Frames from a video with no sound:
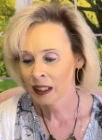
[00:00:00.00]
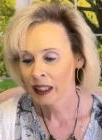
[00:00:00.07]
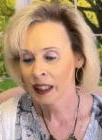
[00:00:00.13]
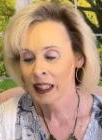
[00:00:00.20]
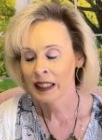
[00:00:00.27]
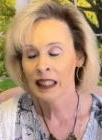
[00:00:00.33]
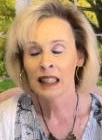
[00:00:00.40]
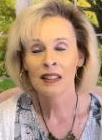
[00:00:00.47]

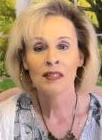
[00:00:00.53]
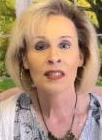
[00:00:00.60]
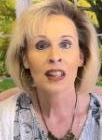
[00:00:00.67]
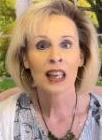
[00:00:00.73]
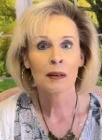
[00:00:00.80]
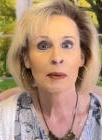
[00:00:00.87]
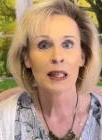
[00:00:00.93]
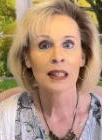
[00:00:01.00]
I didn't even
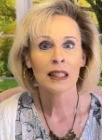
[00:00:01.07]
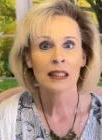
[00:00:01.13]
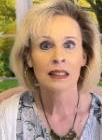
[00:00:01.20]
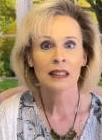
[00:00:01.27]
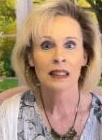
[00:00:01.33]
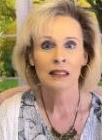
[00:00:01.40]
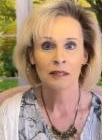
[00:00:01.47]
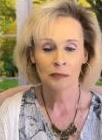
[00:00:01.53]
think about
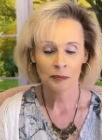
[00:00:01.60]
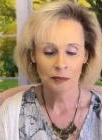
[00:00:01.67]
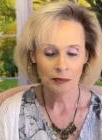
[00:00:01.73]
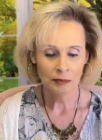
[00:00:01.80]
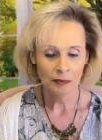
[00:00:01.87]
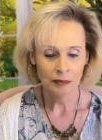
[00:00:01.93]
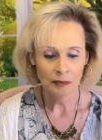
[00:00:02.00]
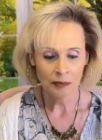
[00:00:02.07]
this
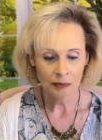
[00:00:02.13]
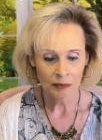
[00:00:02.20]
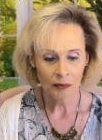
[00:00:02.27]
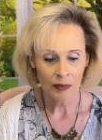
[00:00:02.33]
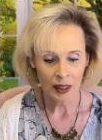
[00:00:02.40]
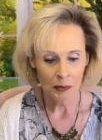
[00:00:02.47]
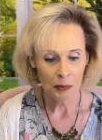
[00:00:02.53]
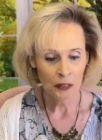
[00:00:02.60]

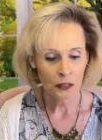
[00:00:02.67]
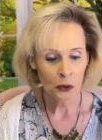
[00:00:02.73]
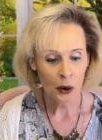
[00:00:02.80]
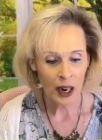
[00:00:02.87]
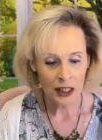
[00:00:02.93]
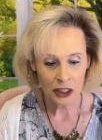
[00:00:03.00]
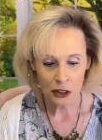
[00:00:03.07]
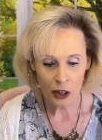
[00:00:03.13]
before
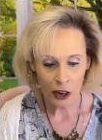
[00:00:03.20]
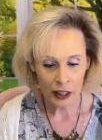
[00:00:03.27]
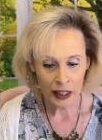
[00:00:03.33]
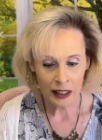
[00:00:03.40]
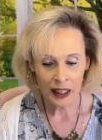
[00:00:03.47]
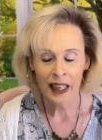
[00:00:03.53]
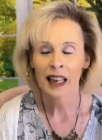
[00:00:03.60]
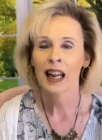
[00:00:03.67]
I
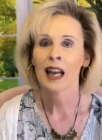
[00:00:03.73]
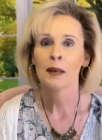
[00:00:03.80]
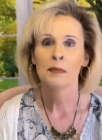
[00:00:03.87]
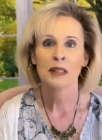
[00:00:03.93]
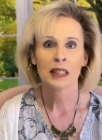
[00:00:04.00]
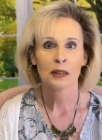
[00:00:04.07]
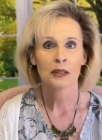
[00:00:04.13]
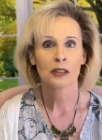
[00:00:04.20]
started, and I am
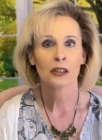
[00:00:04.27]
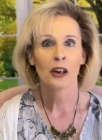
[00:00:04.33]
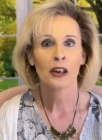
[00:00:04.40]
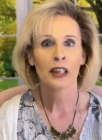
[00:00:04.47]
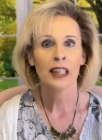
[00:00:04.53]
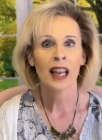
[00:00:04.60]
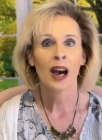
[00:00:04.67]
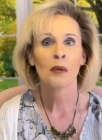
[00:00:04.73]
so
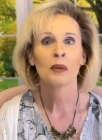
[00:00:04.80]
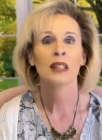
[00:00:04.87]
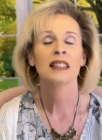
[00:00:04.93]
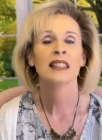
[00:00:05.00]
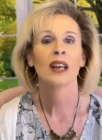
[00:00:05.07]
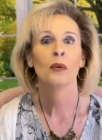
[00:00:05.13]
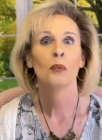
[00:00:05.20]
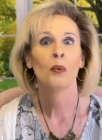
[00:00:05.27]
sorry. I want to
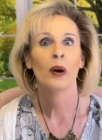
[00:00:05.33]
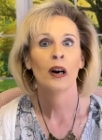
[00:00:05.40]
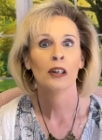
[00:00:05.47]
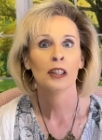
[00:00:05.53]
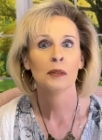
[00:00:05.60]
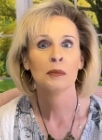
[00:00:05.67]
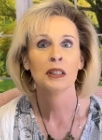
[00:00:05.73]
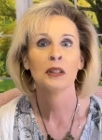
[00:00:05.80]
say
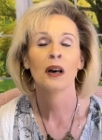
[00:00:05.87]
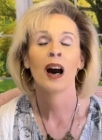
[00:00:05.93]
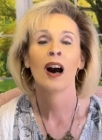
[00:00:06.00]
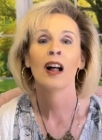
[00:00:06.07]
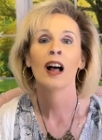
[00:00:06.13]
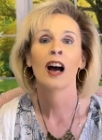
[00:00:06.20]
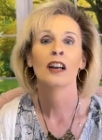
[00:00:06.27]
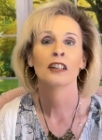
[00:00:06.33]
welcome to all
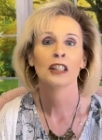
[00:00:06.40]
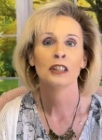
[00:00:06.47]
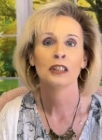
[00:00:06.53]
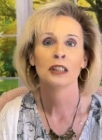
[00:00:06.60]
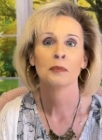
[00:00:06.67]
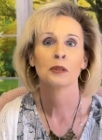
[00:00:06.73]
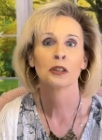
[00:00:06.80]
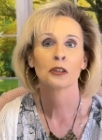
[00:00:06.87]
our new
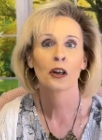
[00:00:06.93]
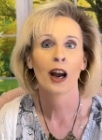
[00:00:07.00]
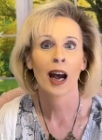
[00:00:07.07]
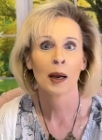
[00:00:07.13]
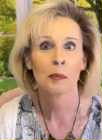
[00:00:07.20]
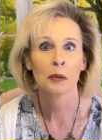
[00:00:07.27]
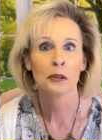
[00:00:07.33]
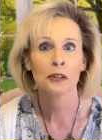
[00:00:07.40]

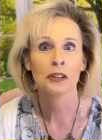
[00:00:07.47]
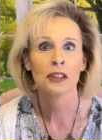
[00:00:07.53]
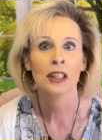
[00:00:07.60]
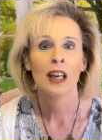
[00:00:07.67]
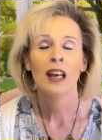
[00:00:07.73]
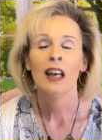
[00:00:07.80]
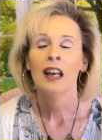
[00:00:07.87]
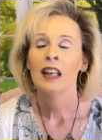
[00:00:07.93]
subscribers.
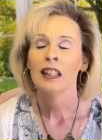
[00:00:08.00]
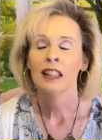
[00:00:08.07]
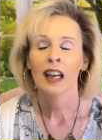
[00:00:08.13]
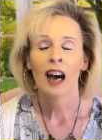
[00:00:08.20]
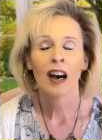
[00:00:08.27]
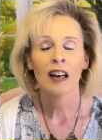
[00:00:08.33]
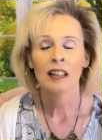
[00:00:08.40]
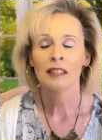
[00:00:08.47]

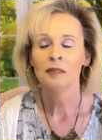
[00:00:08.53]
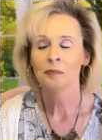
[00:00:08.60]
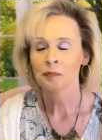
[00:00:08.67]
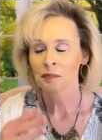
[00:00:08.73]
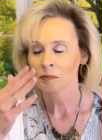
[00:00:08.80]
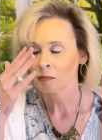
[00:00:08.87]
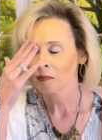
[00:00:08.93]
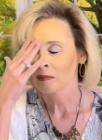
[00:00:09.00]
Y'all,
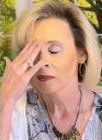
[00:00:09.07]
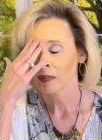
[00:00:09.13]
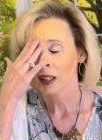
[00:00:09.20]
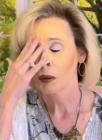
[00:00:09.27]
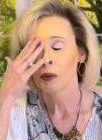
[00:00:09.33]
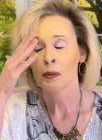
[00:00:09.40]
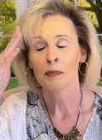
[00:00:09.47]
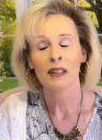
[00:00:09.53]

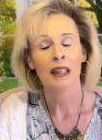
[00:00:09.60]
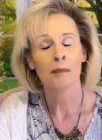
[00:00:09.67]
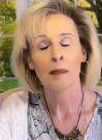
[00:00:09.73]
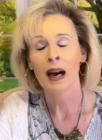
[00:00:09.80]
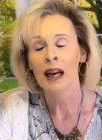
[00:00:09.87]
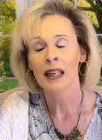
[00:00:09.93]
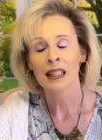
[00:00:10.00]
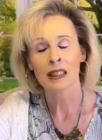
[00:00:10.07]
when the, my
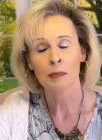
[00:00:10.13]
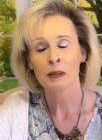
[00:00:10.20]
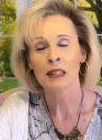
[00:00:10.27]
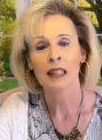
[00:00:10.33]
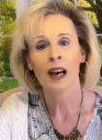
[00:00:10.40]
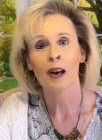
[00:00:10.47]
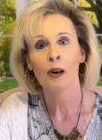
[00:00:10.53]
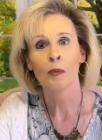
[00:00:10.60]
husband's
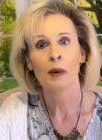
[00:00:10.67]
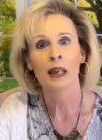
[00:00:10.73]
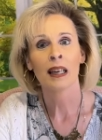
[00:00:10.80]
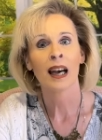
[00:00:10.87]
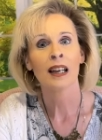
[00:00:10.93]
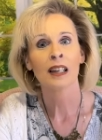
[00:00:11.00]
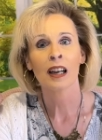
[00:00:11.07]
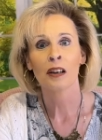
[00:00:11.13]
home and
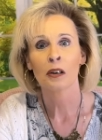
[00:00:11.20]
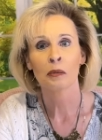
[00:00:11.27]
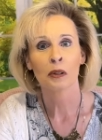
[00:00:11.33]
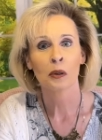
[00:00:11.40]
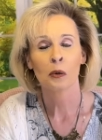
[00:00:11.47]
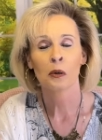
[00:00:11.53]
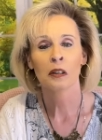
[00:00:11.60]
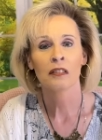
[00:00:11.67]
I go to
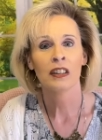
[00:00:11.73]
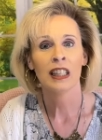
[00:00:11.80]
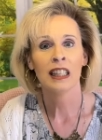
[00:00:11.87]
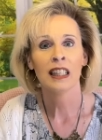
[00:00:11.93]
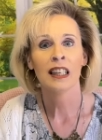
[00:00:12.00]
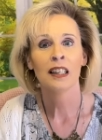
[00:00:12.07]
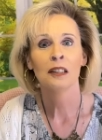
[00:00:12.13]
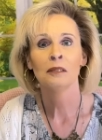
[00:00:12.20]
record a
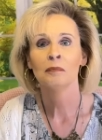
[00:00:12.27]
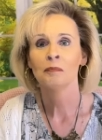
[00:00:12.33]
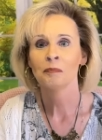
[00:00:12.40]
video,